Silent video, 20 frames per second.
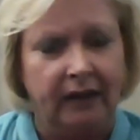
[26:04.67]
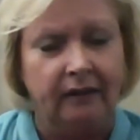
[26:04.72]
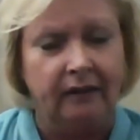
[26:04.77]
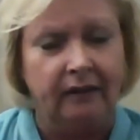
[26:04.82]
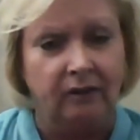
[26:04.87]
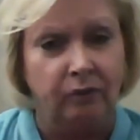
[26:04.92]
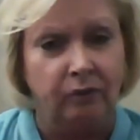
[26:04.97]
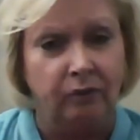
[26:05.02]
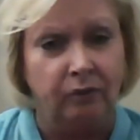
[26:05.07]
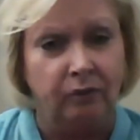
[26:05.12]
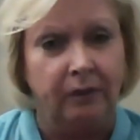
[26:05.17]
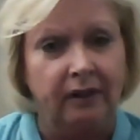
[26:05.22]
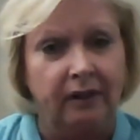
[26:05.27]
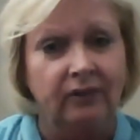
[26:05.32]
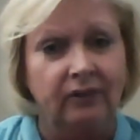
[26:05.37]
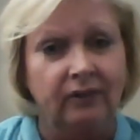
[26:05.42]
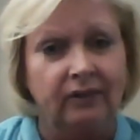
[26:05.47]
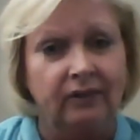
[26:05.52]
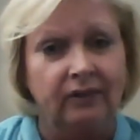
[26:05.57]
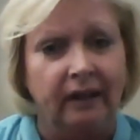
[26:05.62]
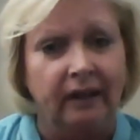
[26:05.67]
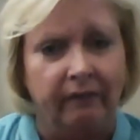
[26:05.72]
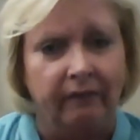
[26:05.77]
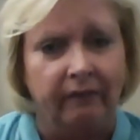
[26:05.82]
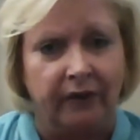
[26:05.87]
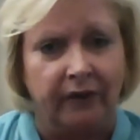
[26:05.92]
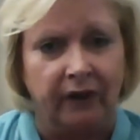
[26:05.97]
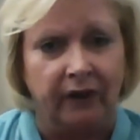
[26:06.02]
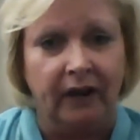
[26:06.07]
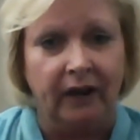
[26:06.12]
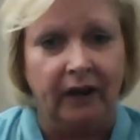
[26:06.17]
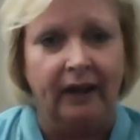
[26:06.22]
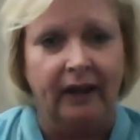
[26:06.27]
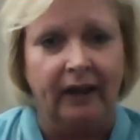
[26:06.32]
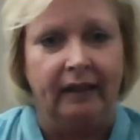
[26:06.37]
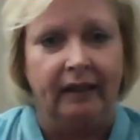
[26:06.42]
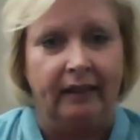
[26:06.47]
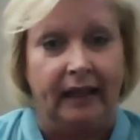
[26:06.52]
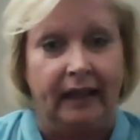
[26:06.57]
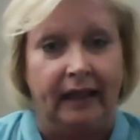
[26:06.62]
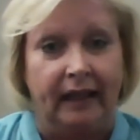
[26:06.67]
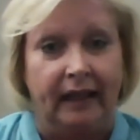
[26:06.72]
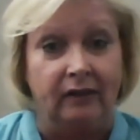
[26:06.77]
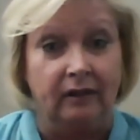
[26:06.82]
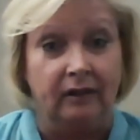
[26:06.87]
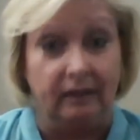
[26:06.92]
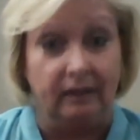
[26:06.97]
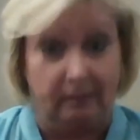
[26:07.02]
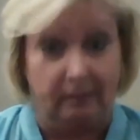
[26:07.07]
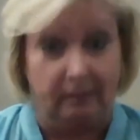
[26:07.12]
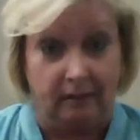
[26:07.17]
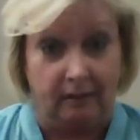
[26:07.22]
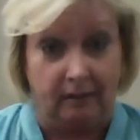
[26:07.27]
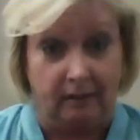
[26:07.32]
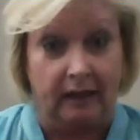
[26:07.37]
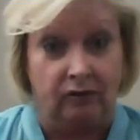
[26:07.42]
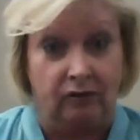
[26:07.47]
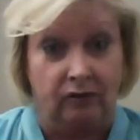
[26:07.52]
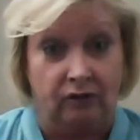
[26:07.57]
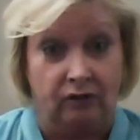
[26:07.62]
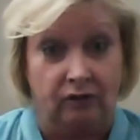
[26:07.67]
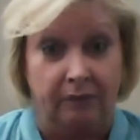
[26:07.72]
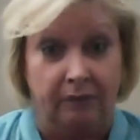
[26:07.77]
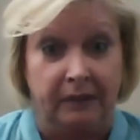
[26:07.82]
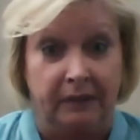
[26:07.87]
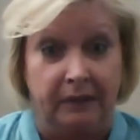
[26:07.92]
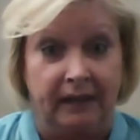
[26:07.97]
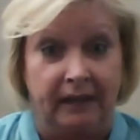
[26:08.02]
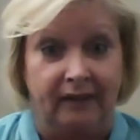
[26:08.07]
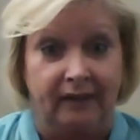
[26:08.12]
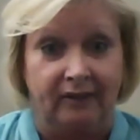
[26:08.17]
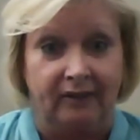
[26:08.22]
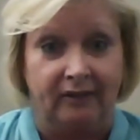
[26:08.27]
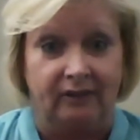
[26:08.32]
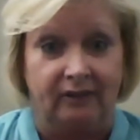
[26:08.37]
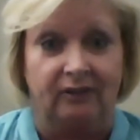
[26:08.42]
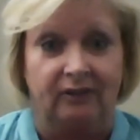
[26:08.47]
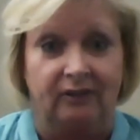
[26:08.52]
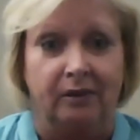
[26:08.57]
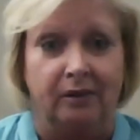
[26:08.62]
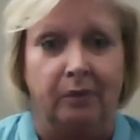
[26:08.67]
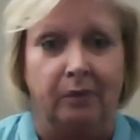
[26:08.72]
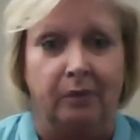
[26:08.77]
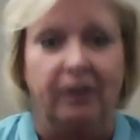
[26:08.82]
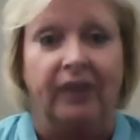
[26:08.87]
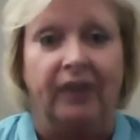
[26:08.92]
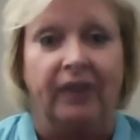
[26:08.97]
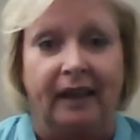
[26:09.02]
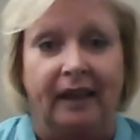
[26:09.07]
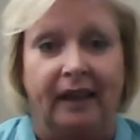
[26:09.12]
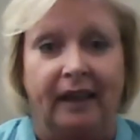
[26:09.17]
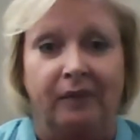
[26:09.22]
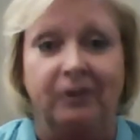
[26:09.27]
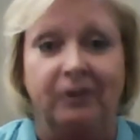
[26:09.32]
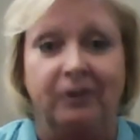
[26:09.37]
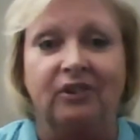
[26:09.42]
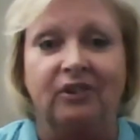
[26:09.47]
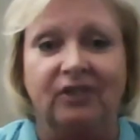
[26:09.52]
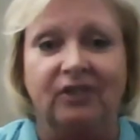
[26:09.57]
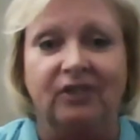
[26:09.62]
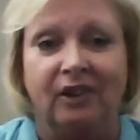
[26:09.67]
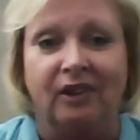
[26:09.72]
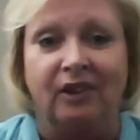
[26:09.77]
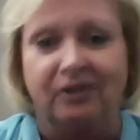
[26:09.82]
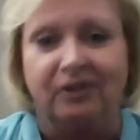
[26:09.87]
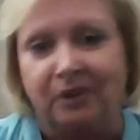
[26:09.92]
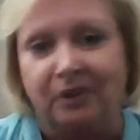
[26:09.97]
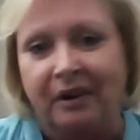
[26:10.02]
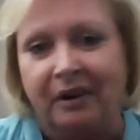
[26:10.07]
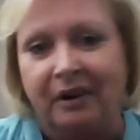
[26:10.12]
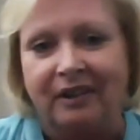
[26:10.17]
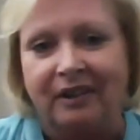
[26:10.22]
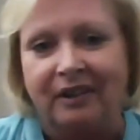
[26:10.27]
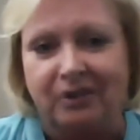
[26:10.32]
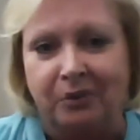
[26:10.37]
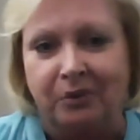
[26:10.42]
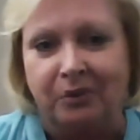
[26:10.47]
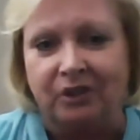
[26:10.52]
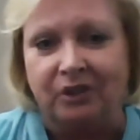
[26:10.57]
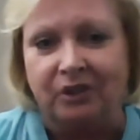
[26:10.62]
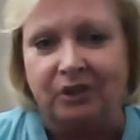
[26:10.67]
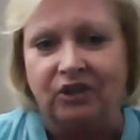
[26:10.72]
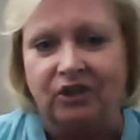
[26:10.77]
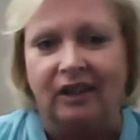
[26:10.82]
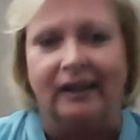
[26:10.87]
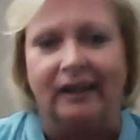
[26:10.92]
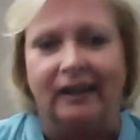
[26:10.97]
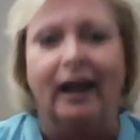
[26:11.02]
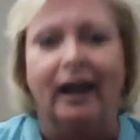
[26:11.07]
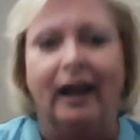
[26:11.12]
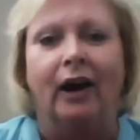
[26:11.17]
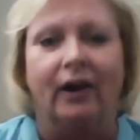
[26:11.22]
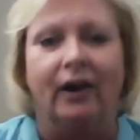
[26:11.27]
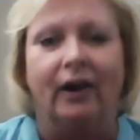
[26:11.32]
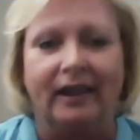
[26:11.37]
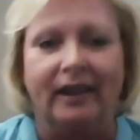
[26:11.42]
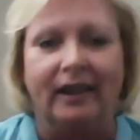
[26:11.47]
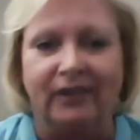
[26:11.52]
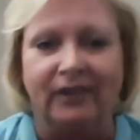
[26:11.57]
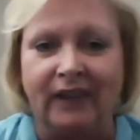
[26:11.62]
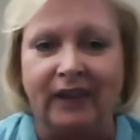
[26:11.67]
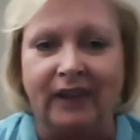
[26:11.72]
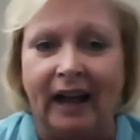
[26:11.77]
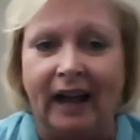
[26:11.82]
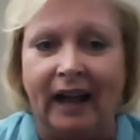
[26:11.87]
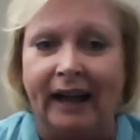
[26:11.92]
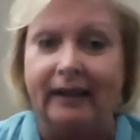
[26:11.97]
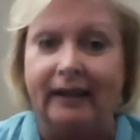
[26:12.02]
rediscover that GPS system within, which is also our intuition, our inner guide,